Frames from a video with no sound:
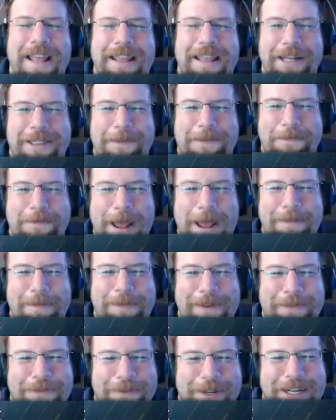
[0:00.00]
They sped
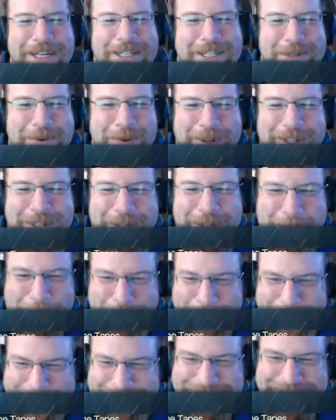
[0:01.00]
up the footage so it looked
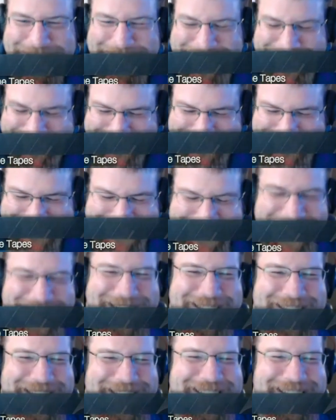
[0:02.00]
better than it
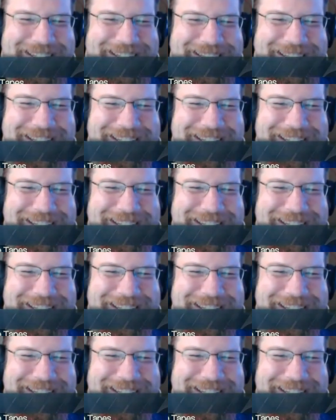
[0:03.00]
does.